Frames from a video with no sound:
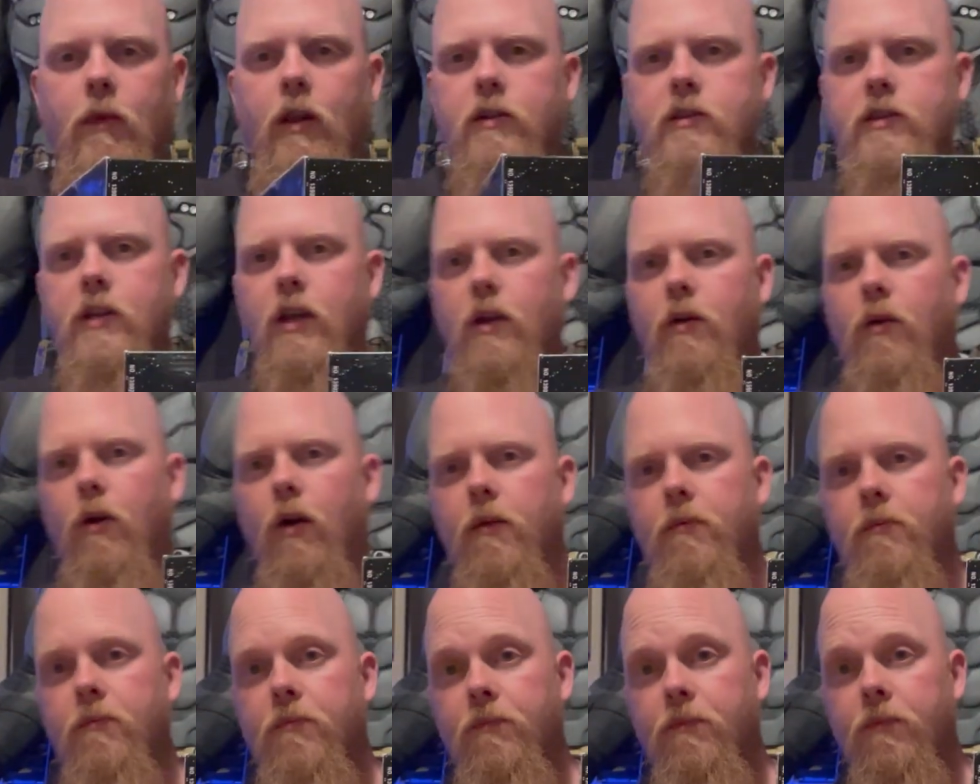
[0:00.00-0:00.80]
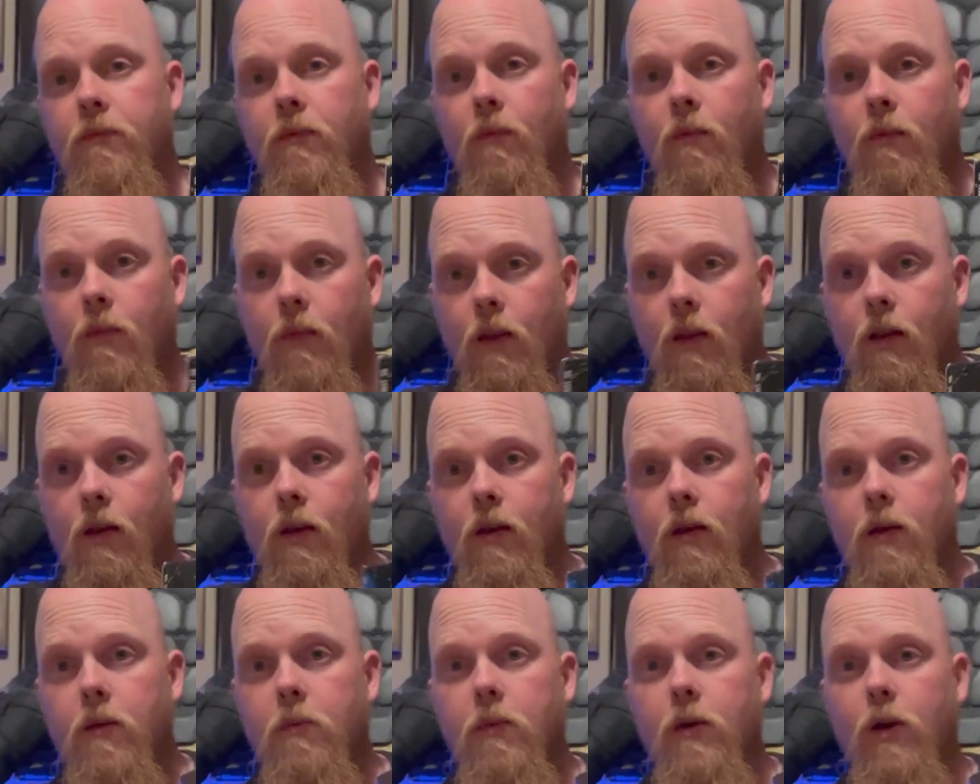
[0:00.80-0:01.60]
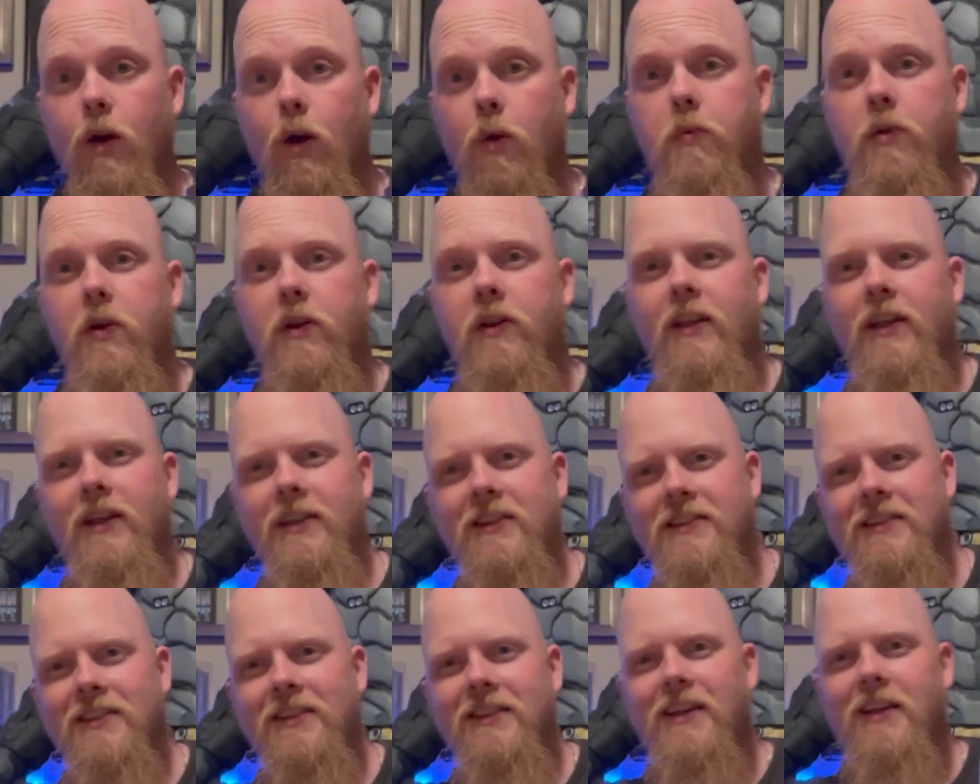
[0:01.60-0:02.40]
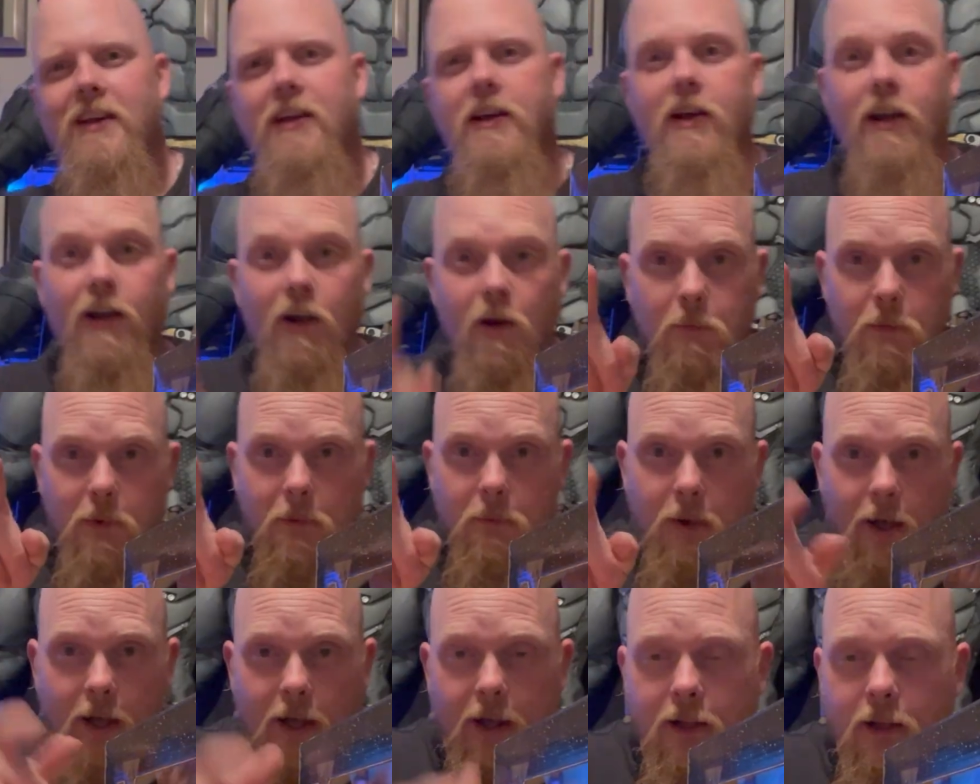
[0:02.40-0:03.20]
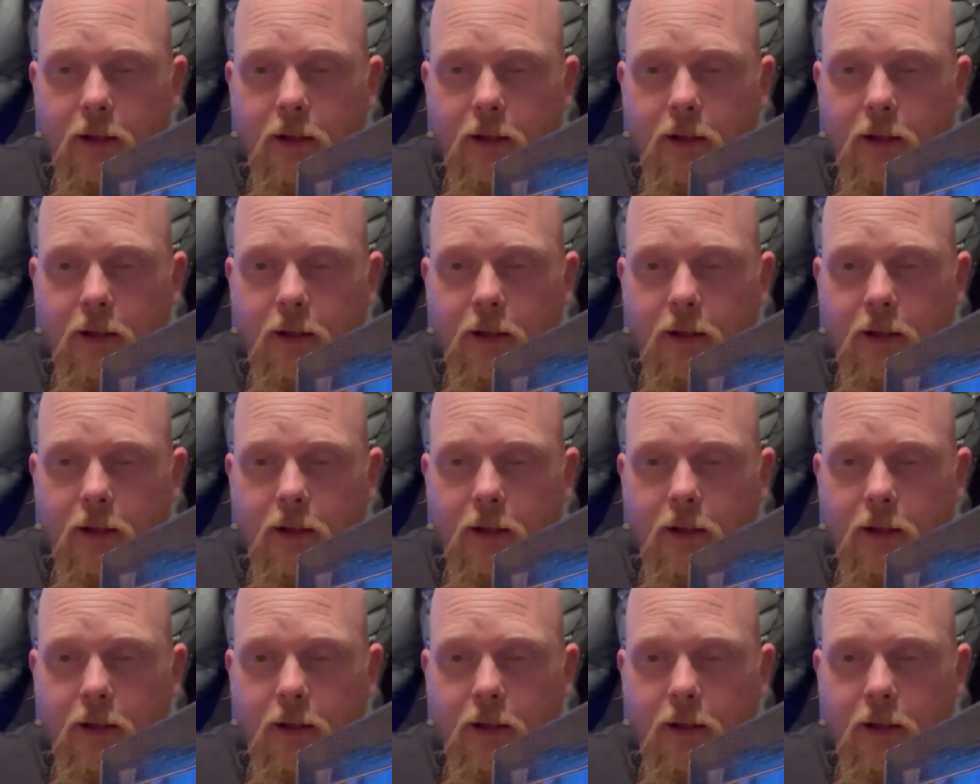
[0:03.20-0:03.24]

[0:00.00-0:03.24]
Tell you what, let me open this and I'll be back.